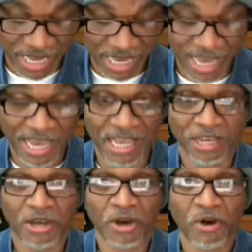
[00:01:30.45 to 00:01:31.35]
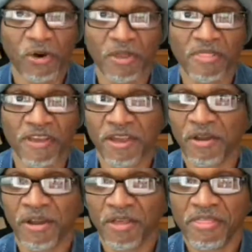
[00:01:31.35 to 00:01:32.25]
And on
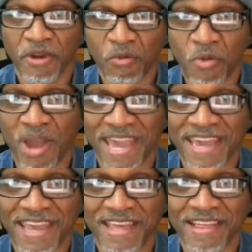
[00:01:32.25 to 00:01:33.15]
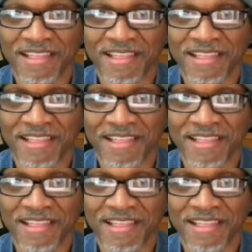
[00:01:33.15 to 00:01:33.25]
their way,